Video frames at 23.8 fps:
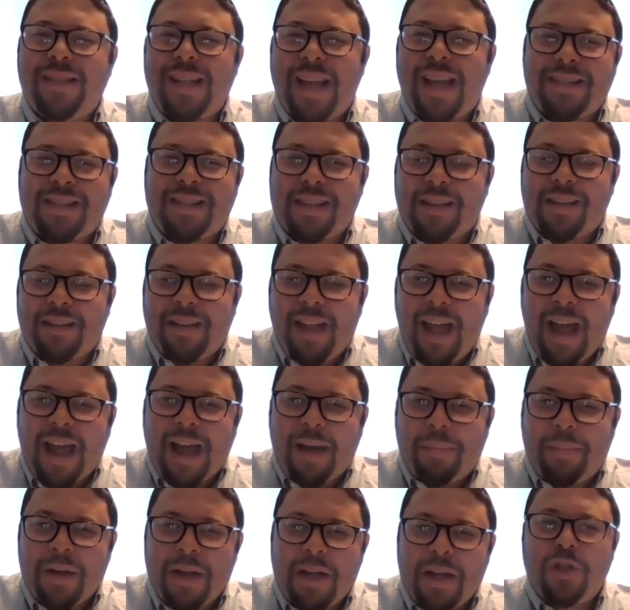dance and
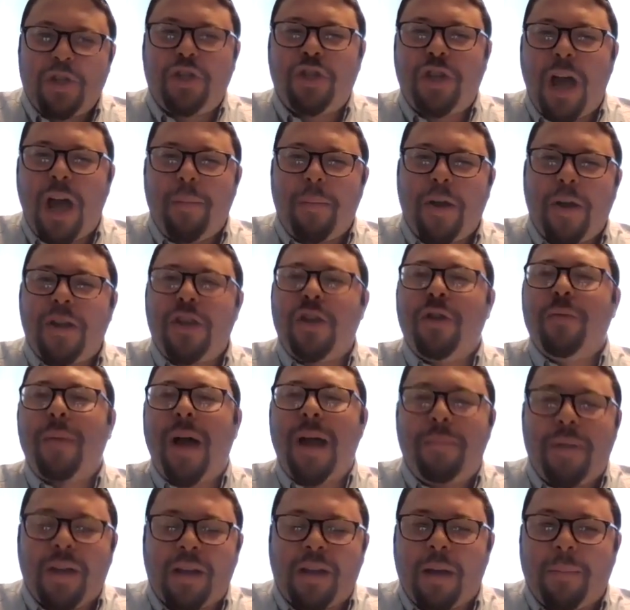clap. Shema, you
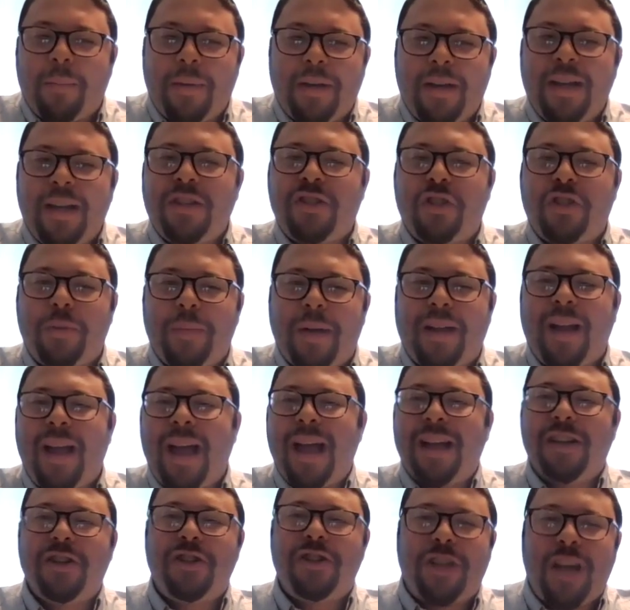might pick up an instrument,
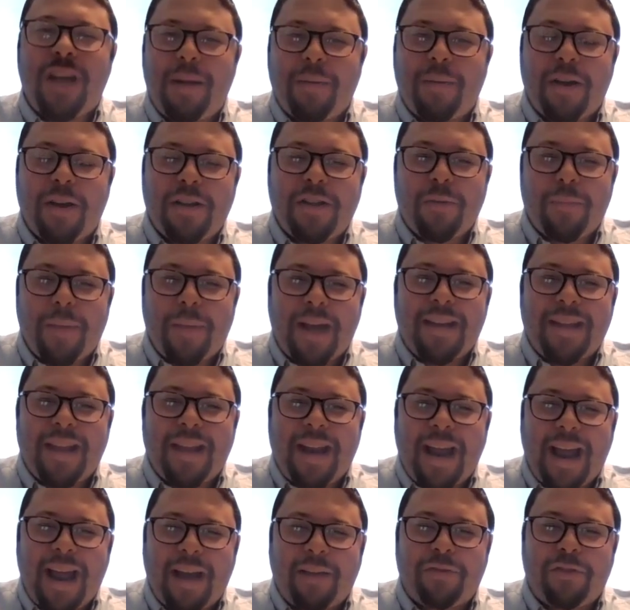and Shema, you might
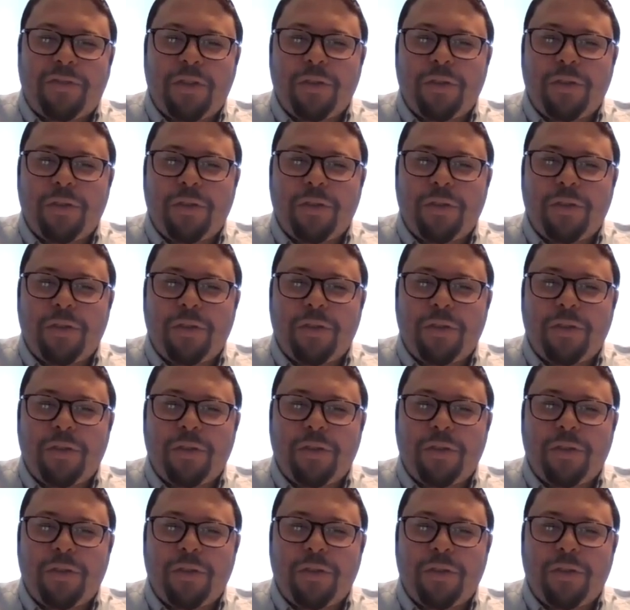then have